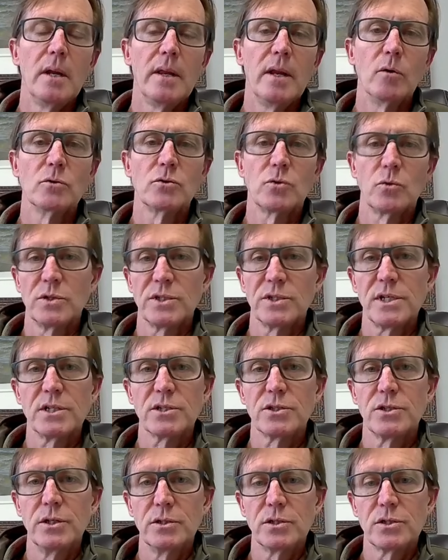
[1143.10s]
there was a
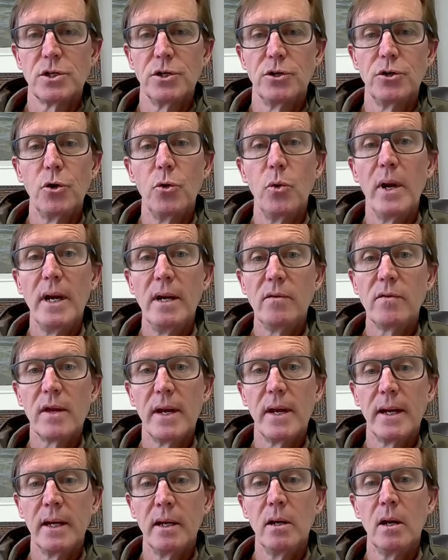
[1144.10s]
resistance to do
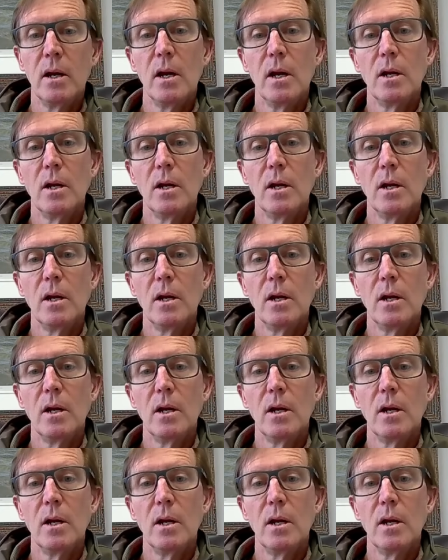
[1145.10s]
anything